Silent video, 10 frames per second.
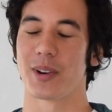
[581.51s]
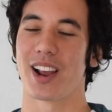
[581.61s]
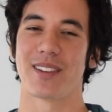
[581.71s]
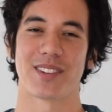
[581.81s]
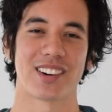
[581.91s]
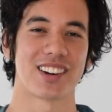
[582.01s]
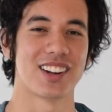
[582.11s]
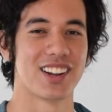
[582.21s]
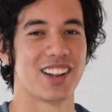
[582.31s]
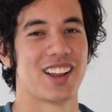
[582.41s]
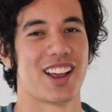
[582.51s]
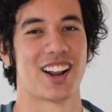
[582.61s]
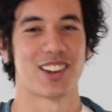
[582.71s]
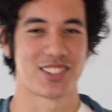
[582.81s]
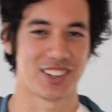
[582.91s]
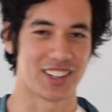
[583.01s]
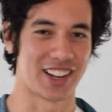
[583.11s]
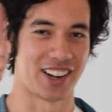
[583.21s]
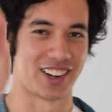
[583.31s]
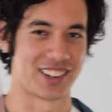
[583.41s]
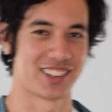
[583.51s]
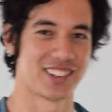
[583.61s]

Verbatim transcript: whatever. And I'll see you later.